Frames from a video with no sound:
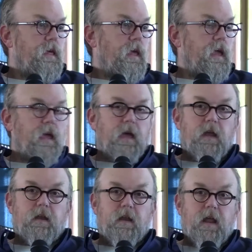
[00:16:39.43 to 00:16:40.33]

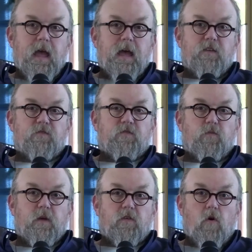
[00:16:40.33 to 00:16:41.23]
And as
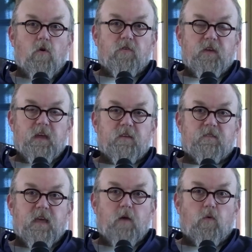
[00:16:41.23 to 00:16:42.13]
with all
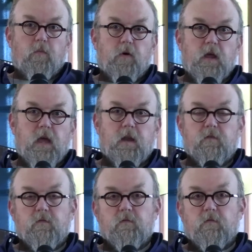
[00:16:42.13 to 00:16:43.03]
things that were put
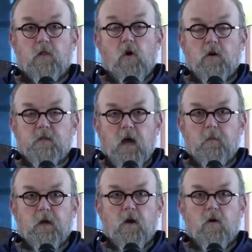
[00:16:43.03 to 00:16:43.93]
in a long
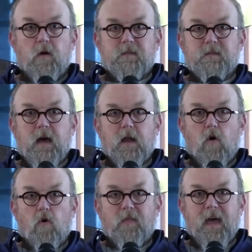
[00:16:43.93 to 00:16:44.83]
time ago, it's not
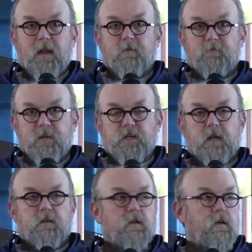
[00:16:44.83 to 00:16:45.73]
all that
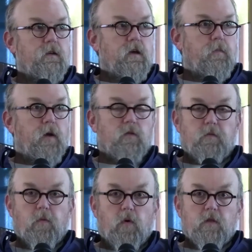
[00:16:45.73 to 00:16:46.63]
efficient. Apparently,
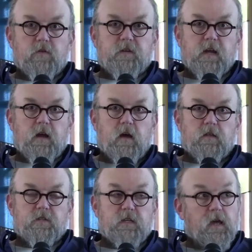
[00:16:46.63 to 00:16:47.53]
boiler
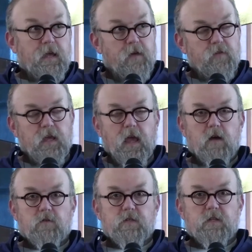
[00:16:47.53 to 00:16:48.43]
technology, like everything
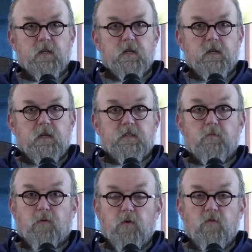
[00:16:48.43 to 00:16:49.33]
else, has
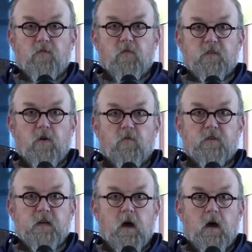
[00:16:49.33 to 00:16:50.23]
improved over
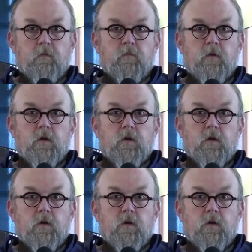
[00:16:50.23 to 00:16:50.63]
time.